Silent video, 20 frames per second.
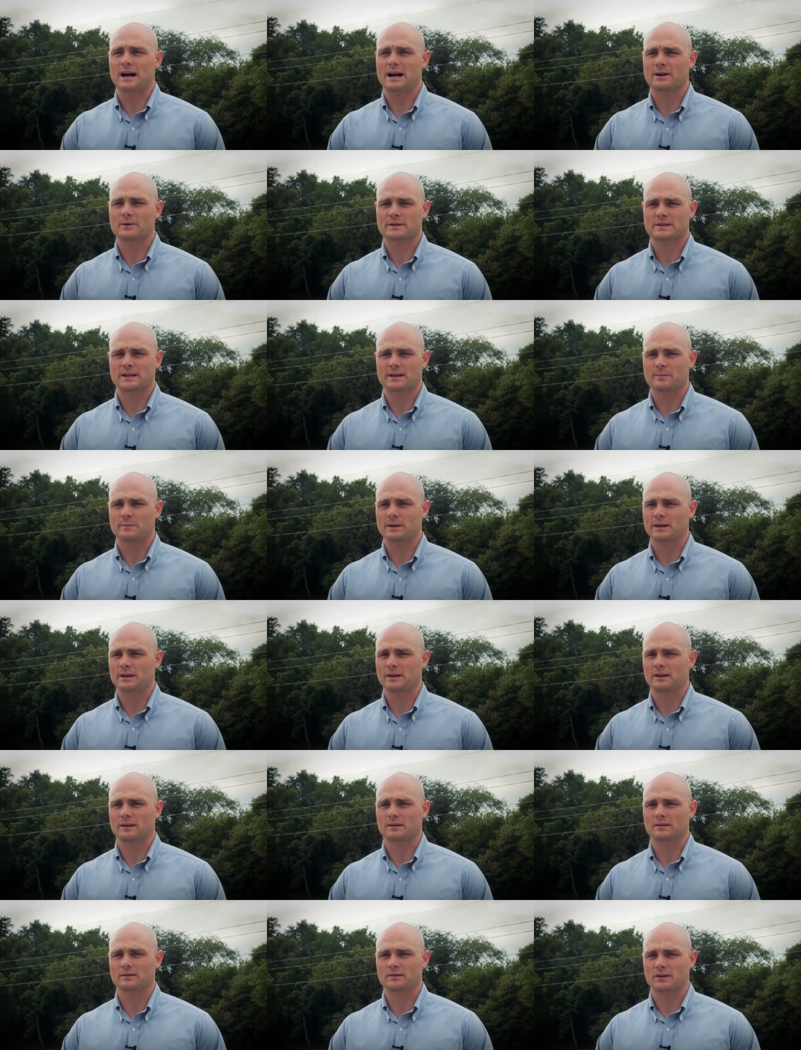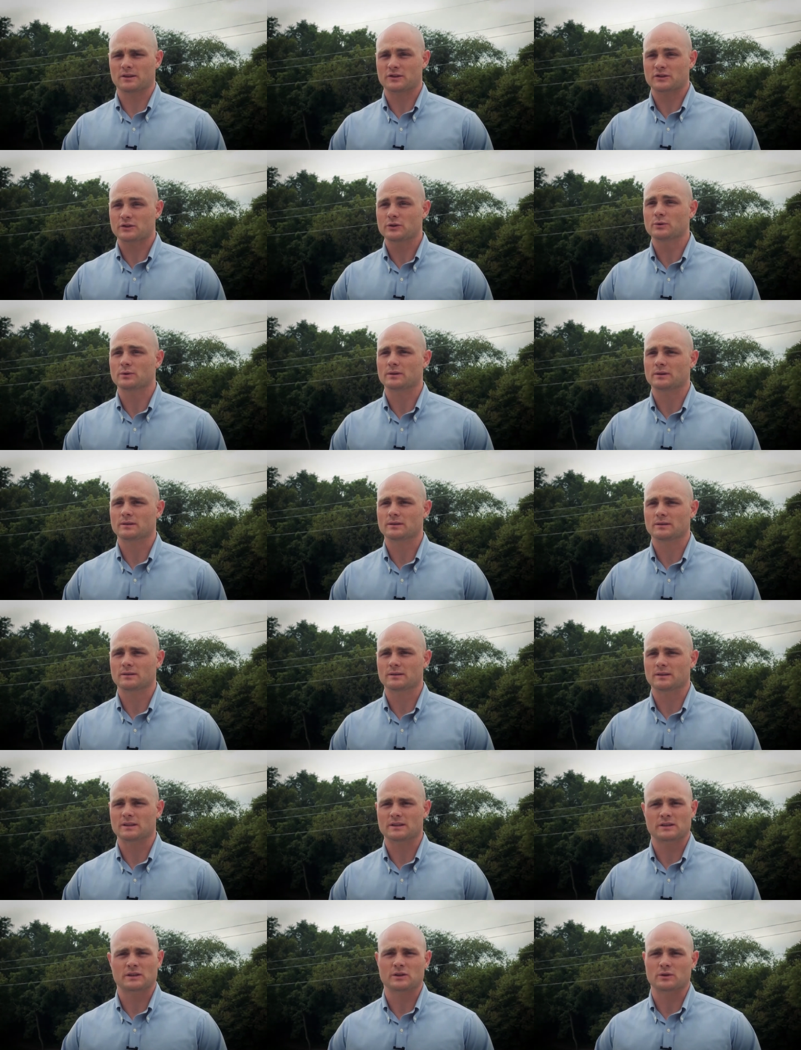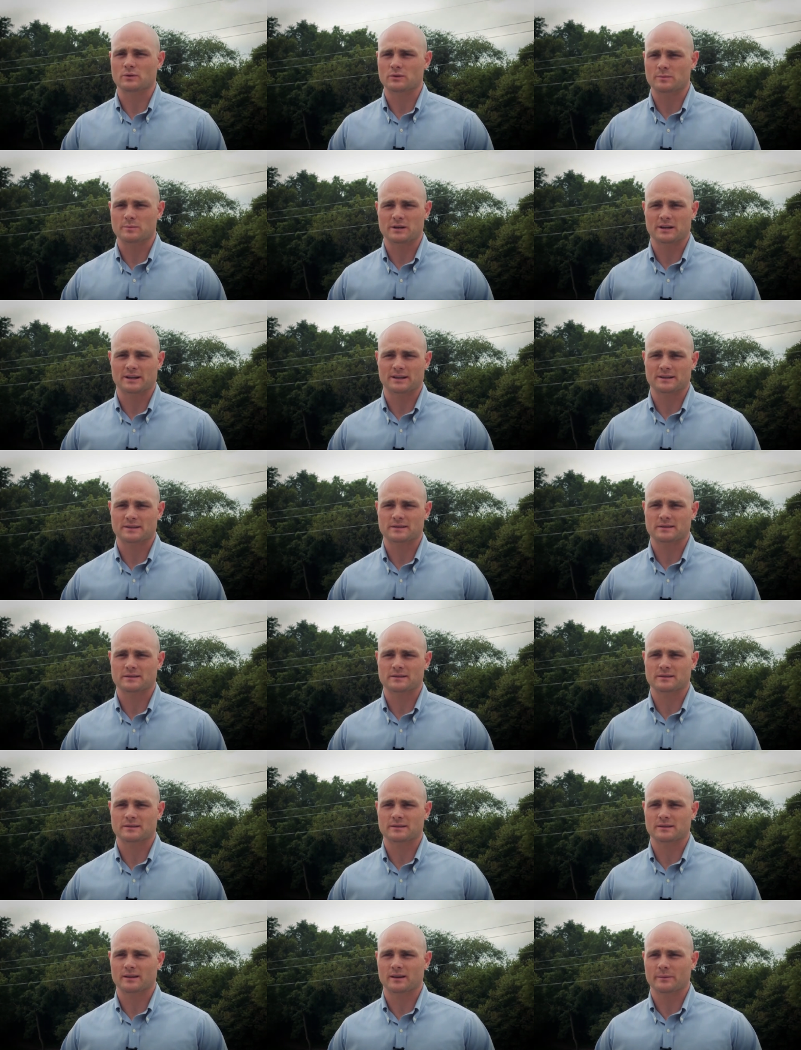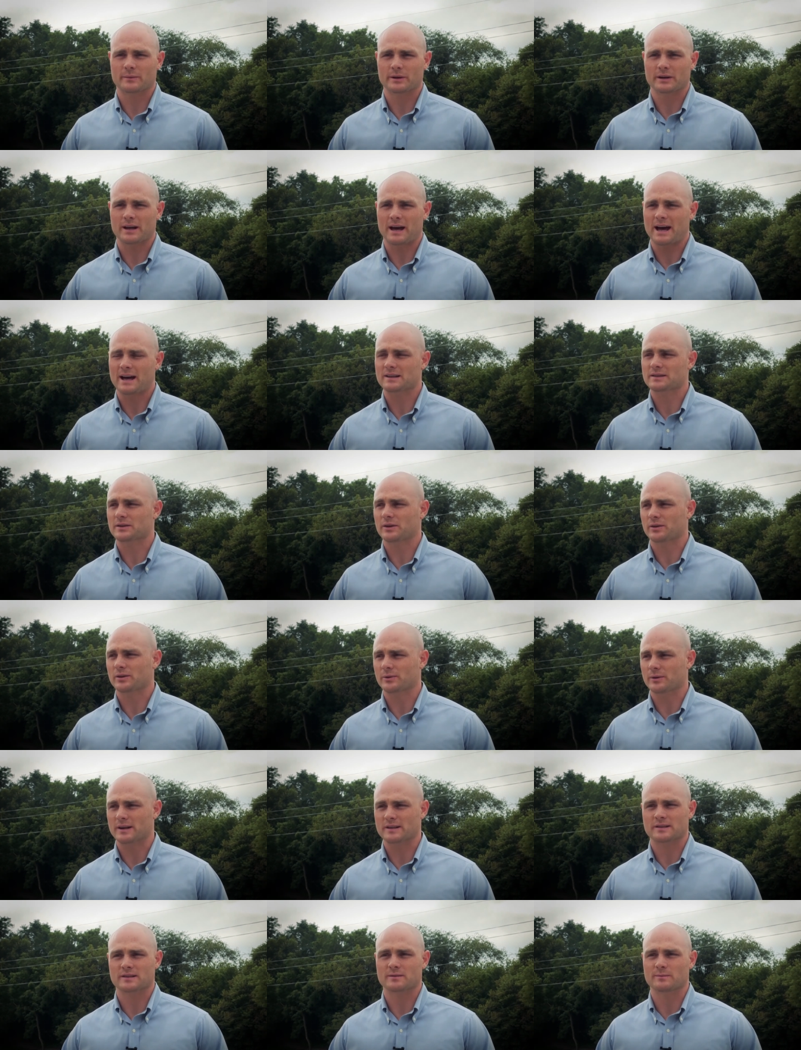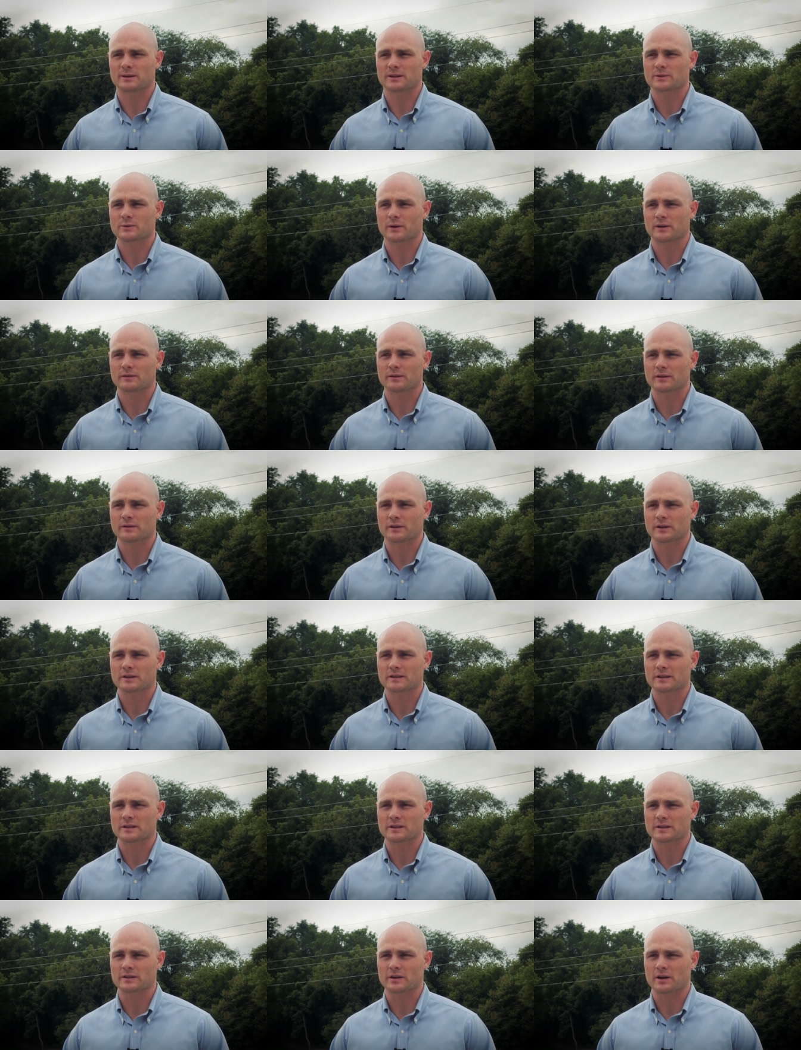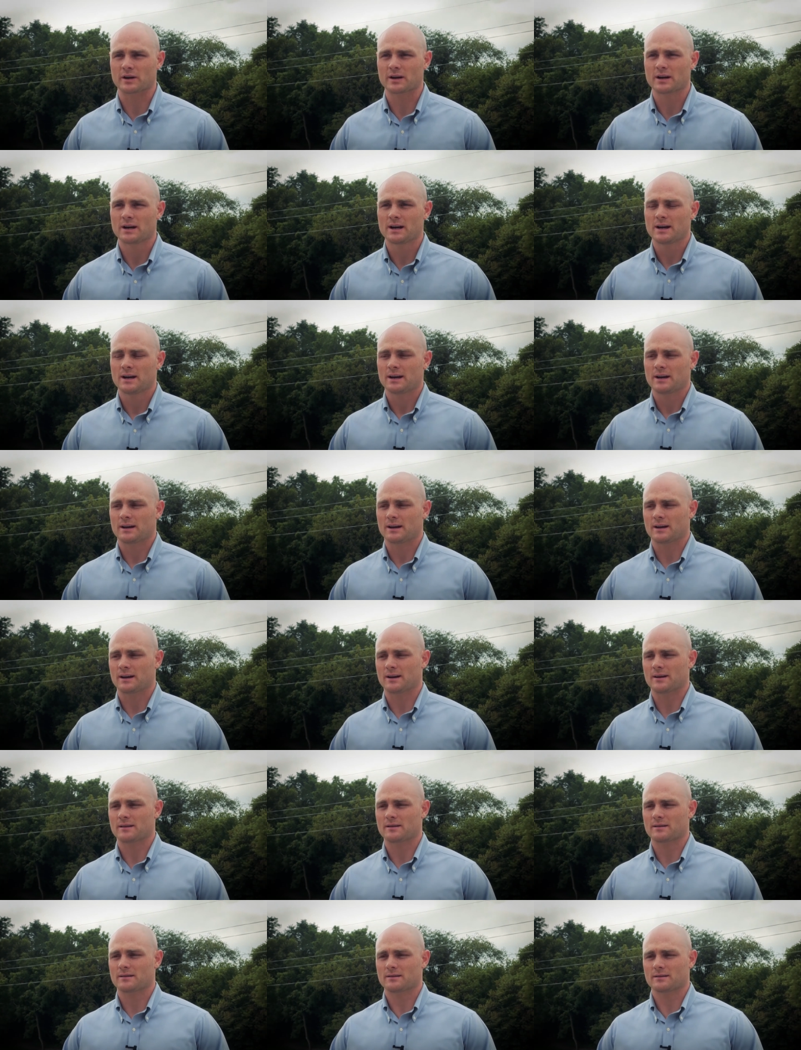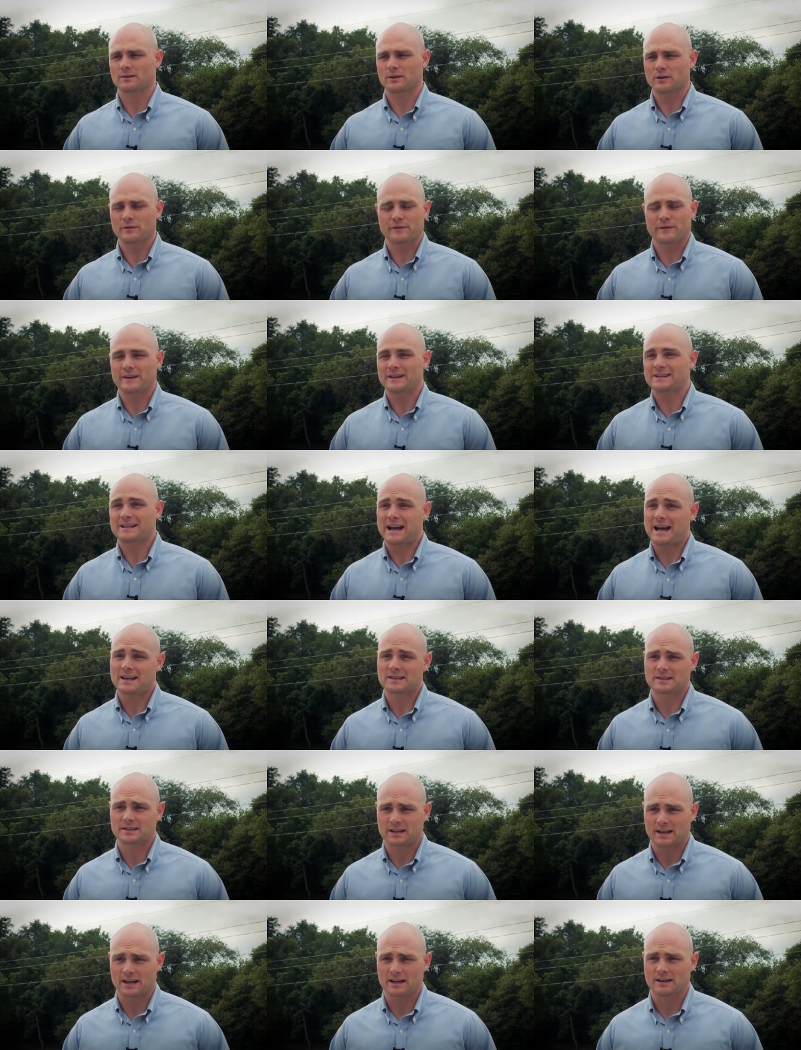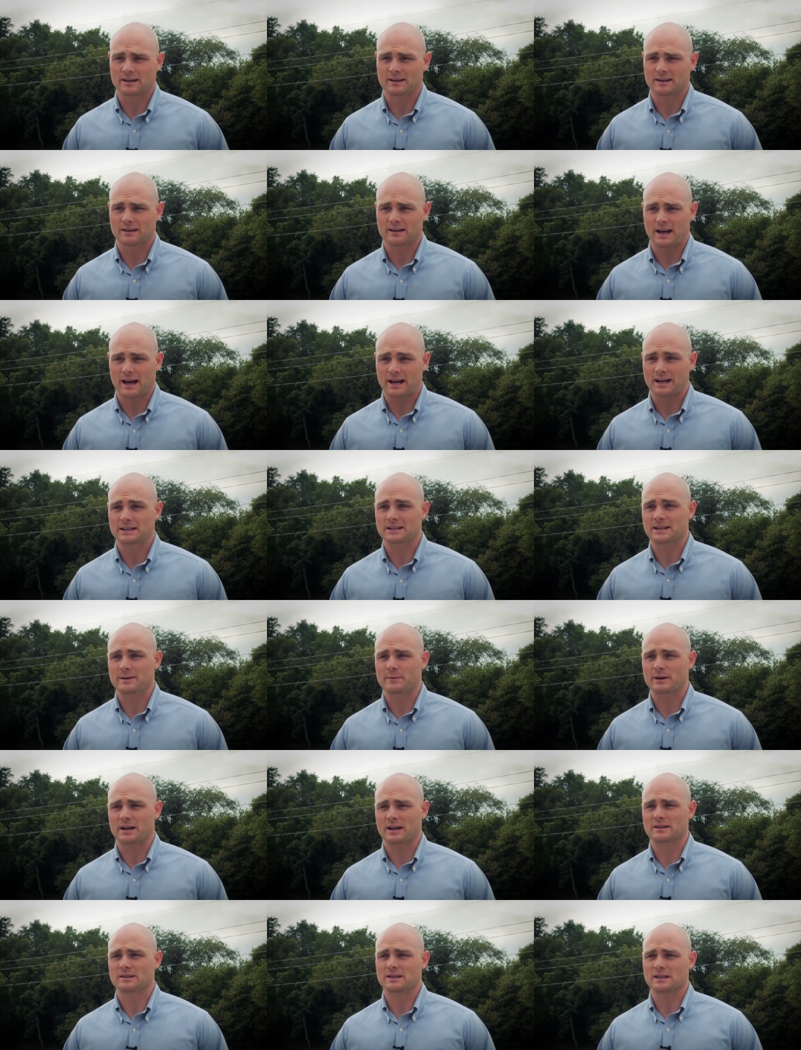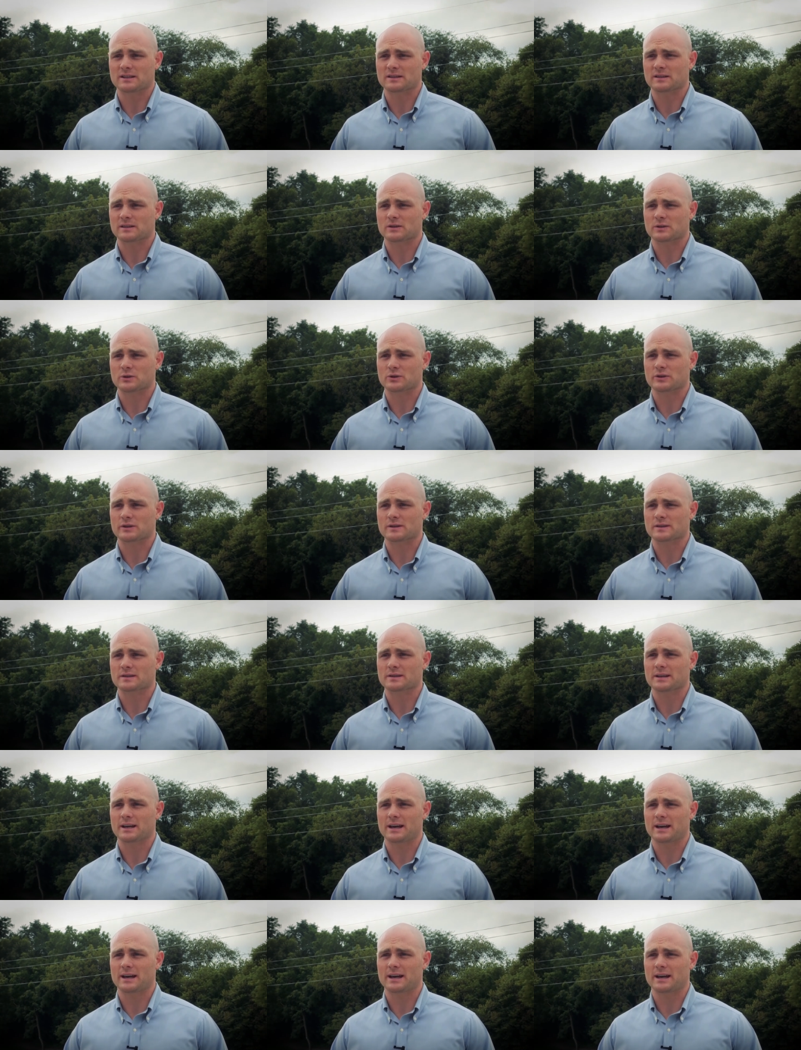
Iowa State, being a student, is huge because, I mean, as all the rest of the Big 12 universities are, uh, they're fantastic academic institutions.